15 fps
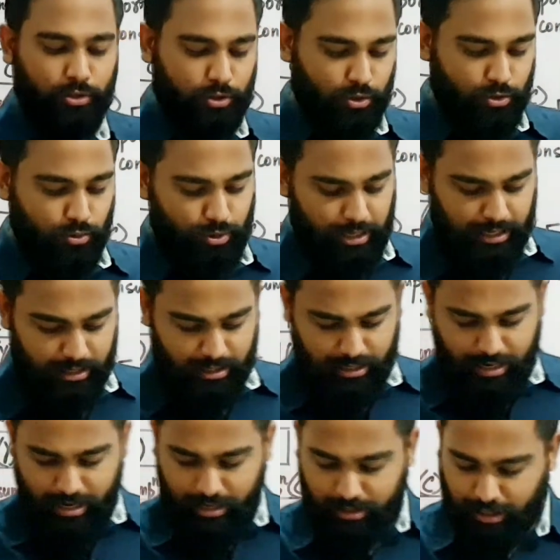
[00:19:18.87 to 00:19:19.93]
So students,
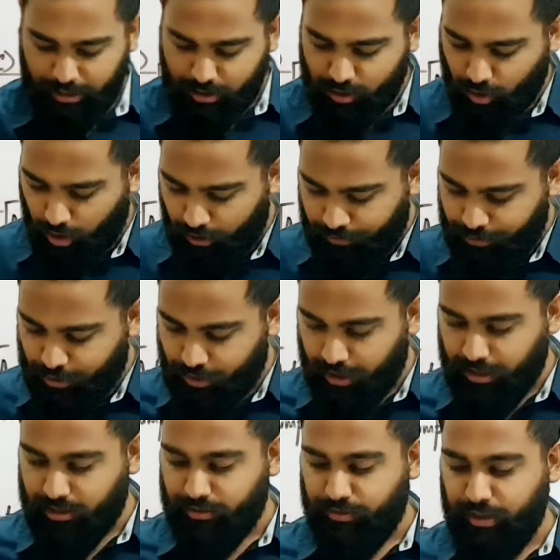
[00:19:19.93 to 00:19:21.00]
that's all for
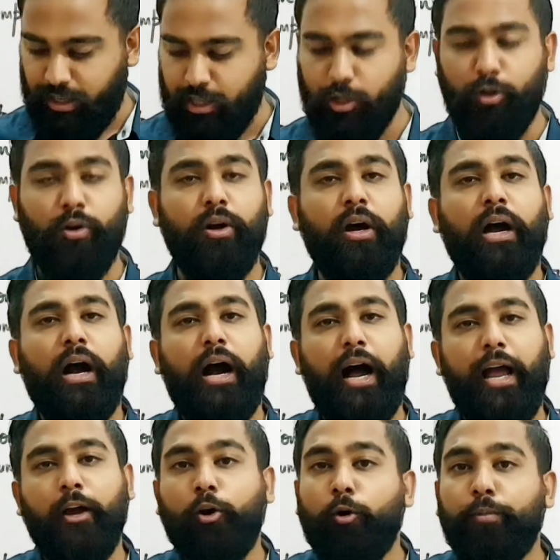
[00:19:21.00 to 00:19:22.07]
today's video.
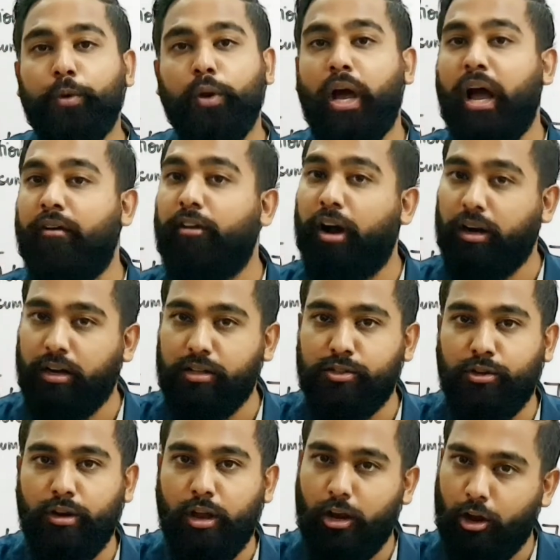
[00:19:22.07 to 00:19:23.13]
I hope you have
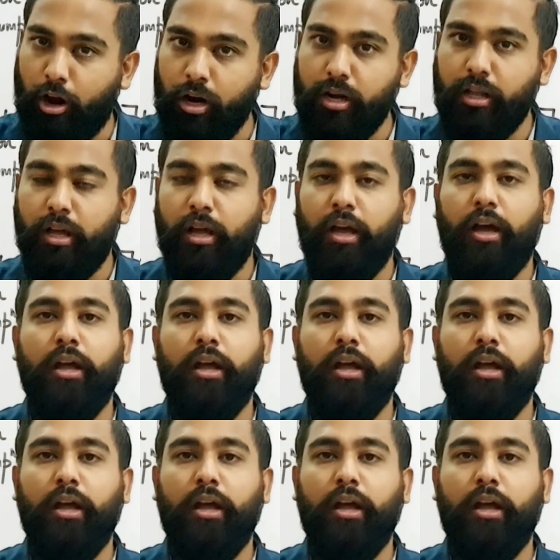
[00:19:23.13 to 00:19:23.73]
understood a lot.